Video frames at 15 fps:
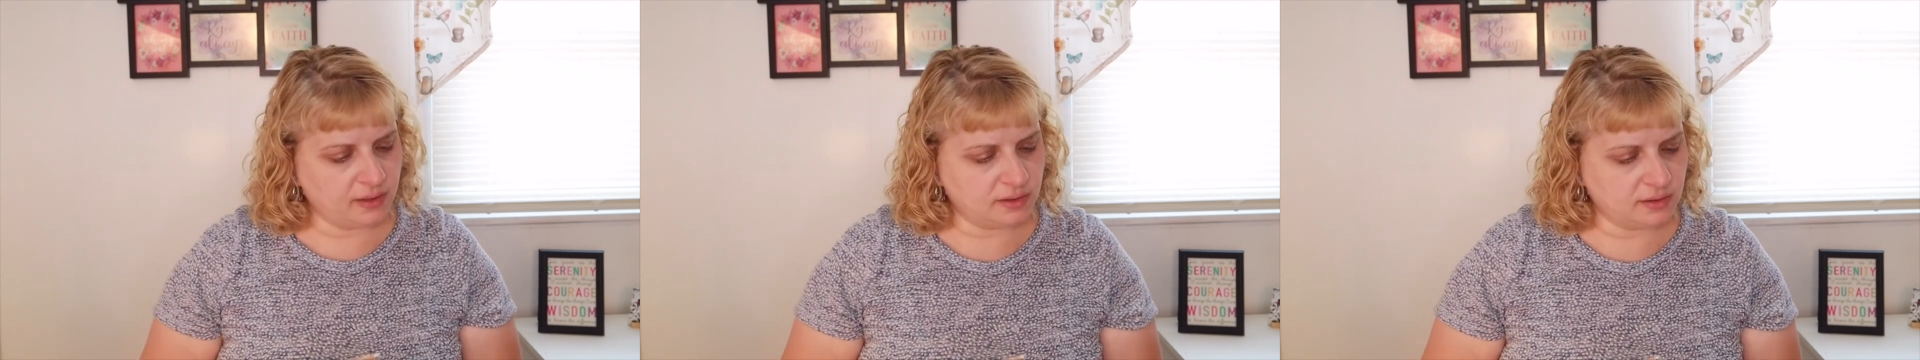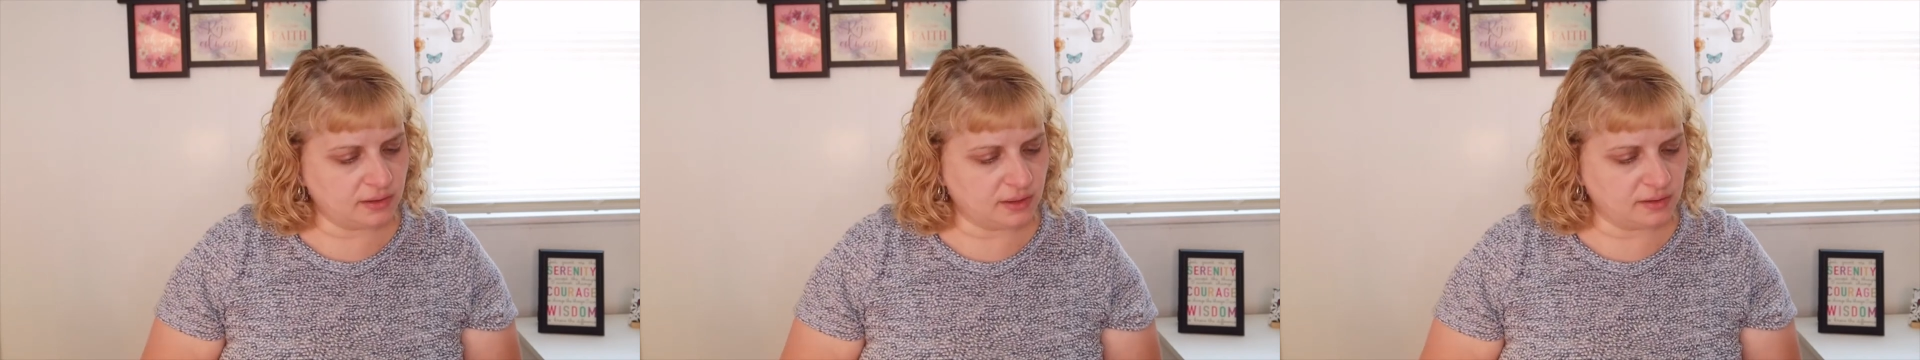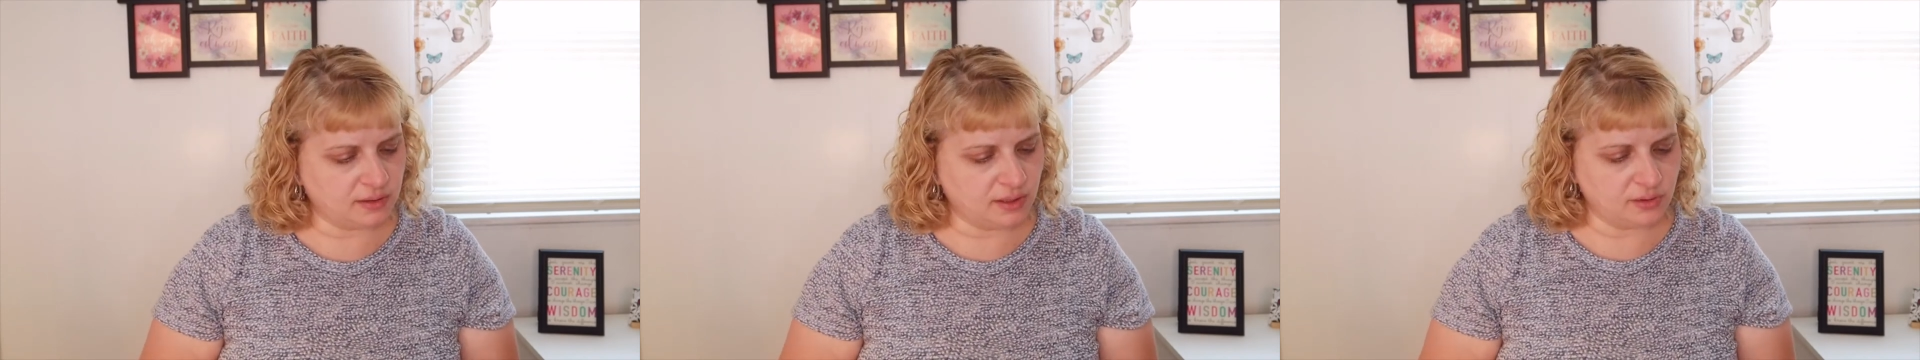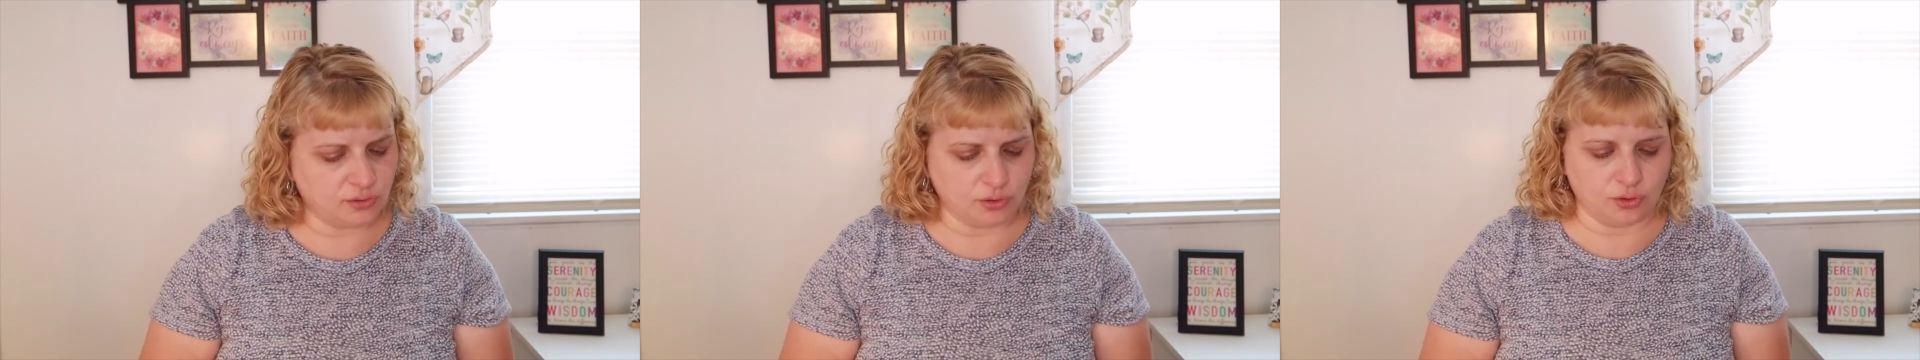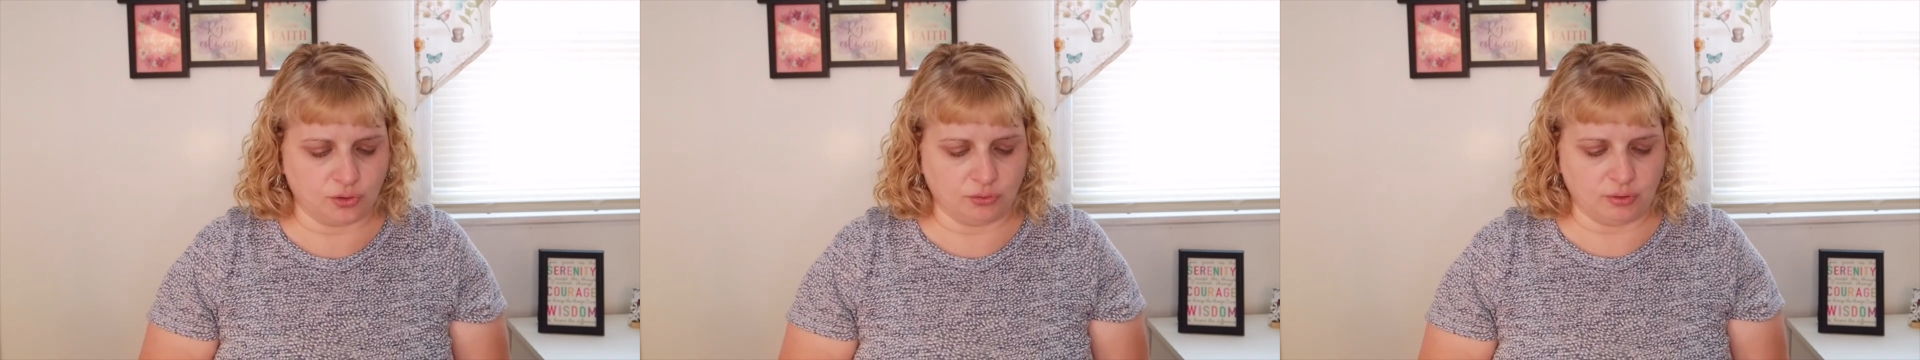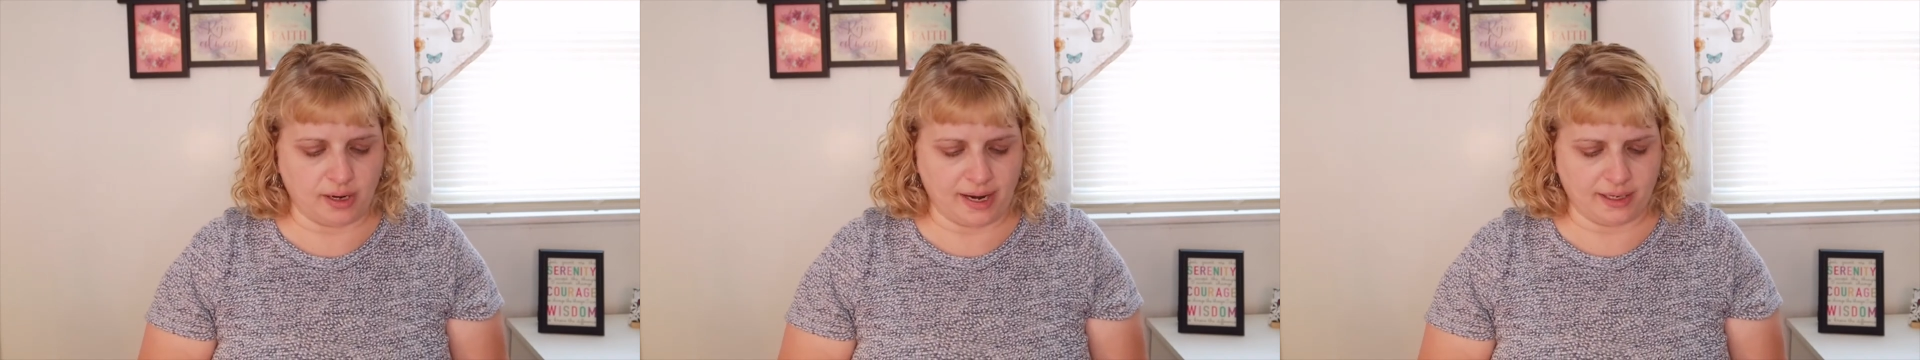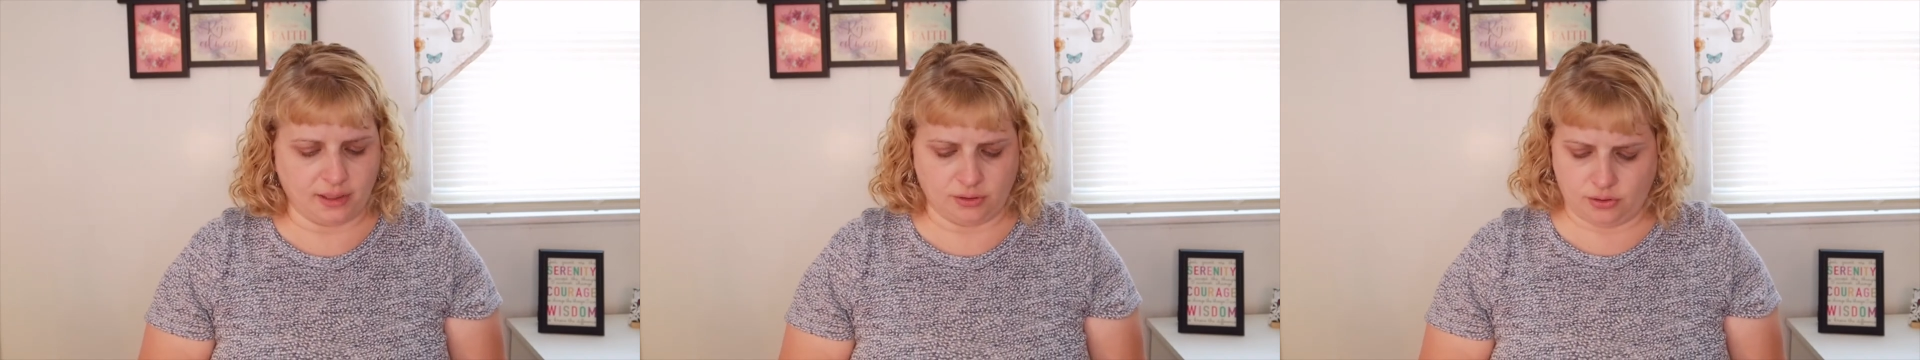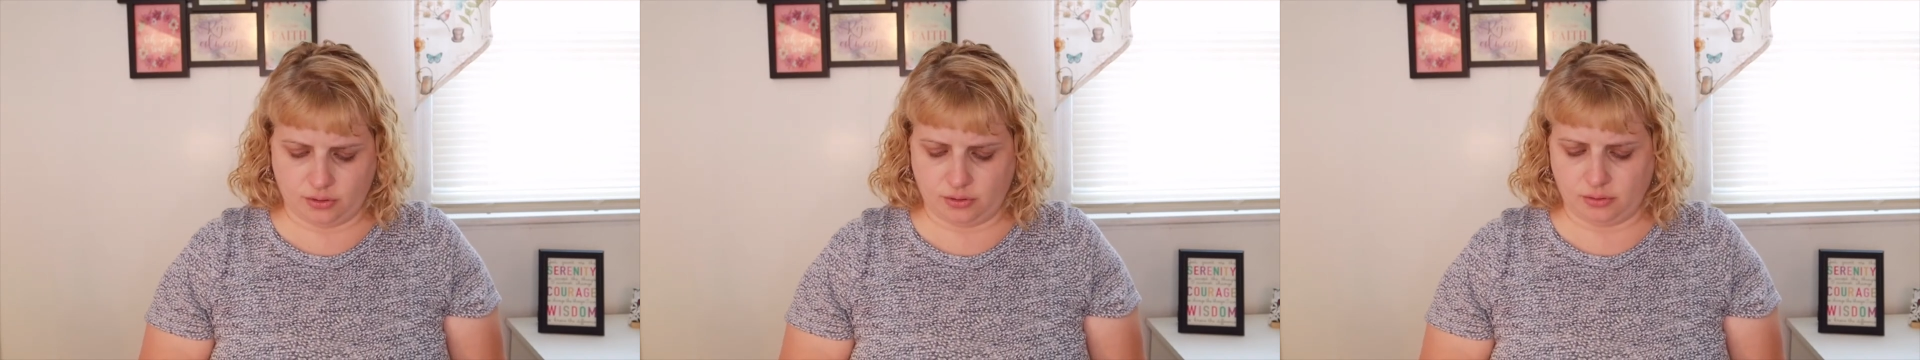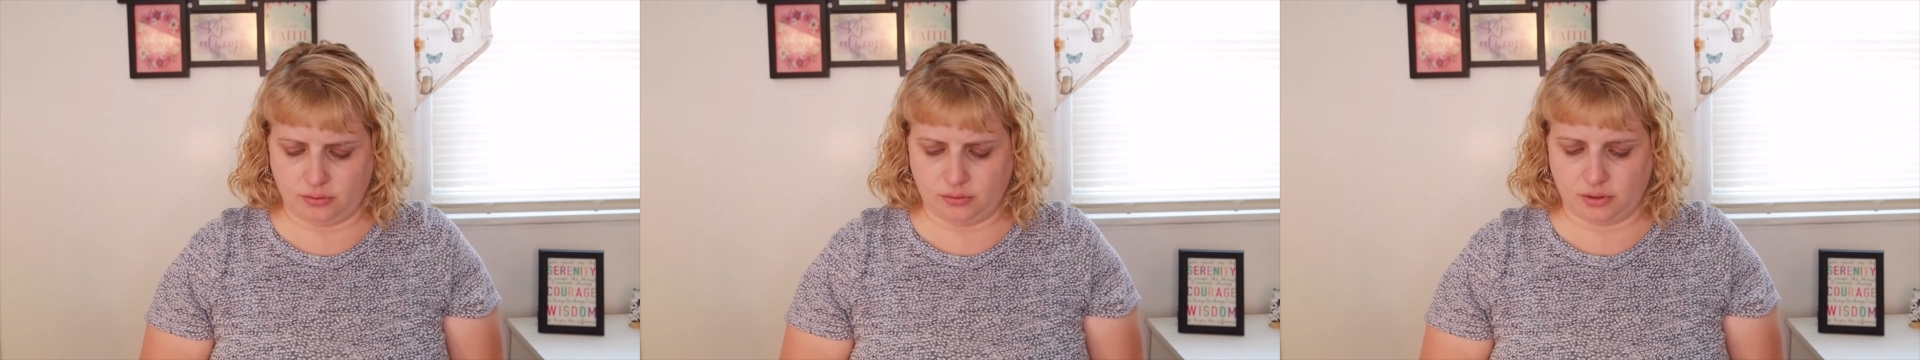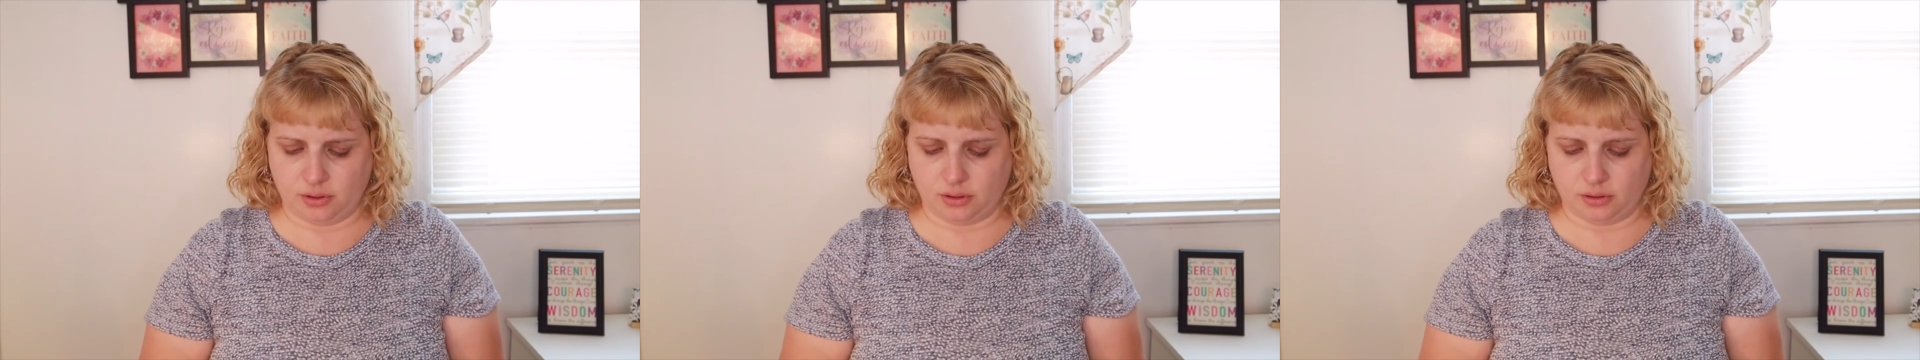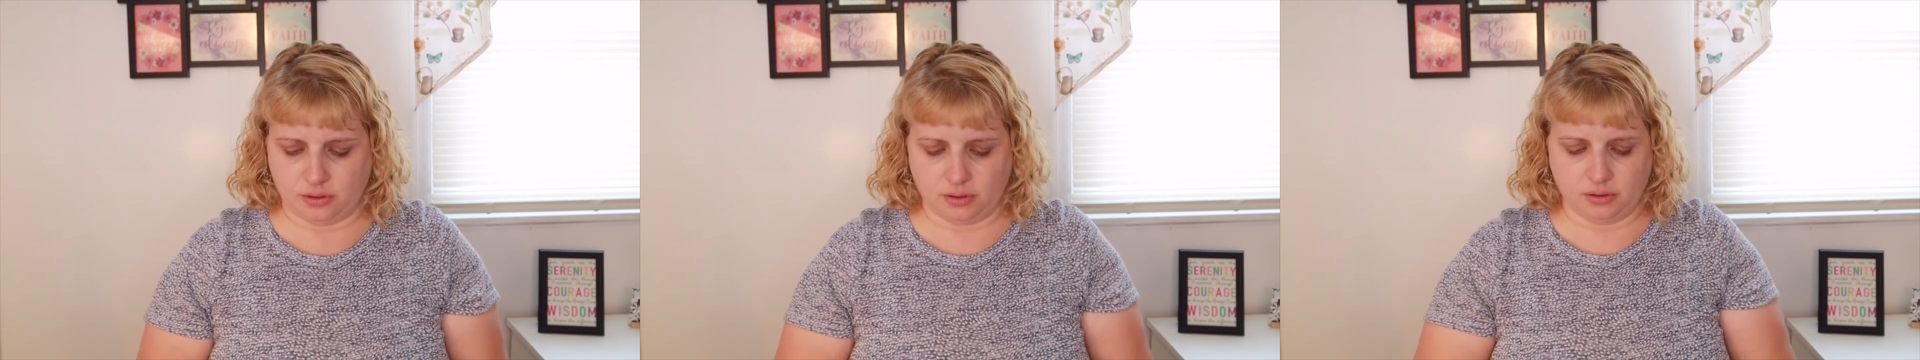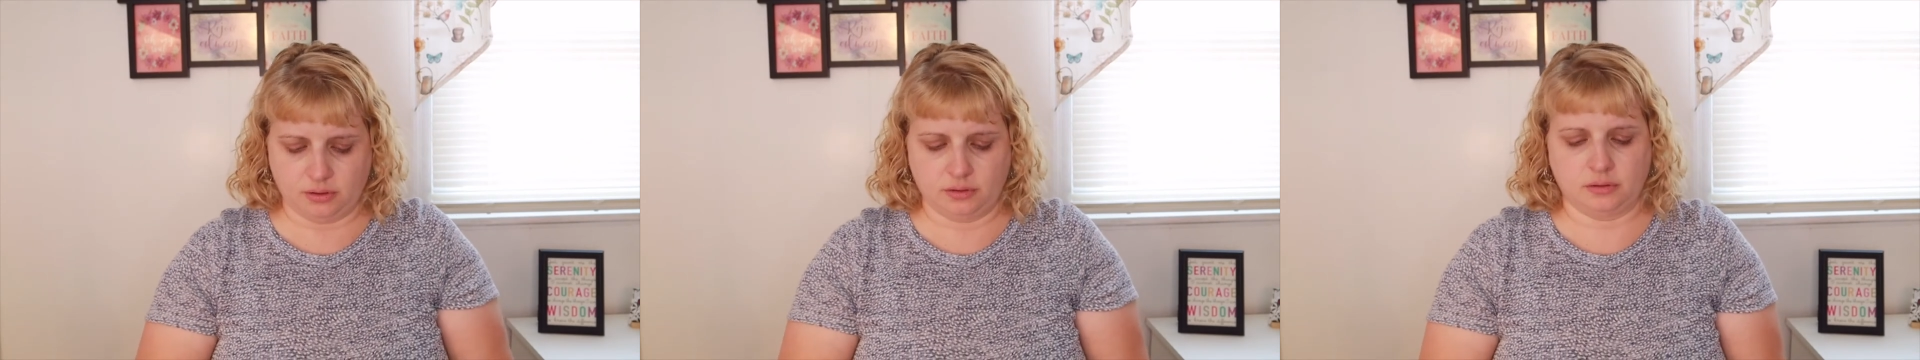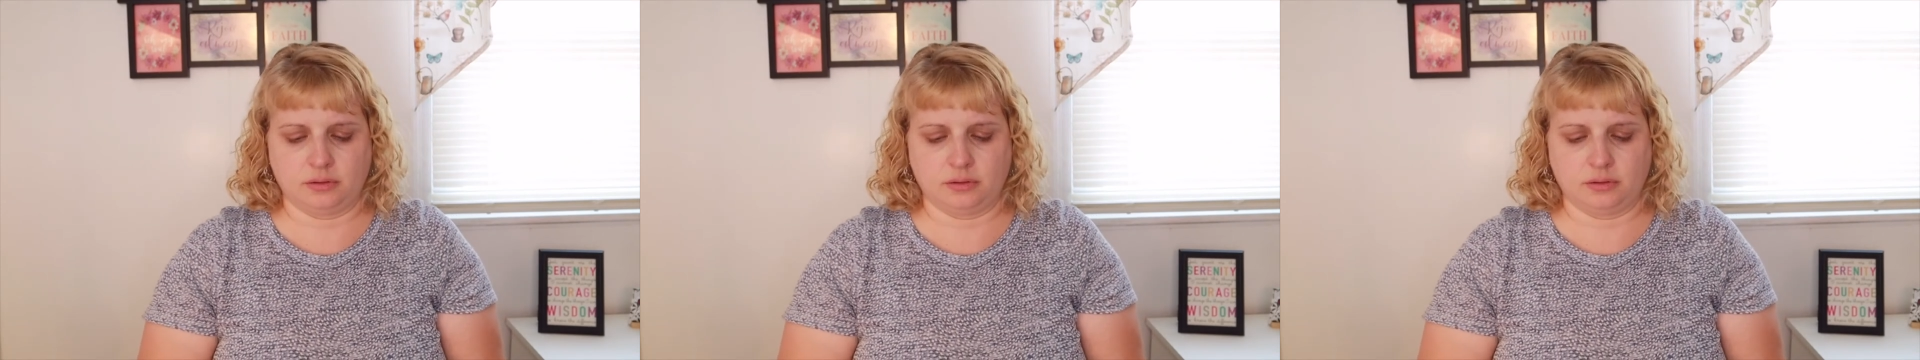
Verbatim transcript: it says these are gratitude cards.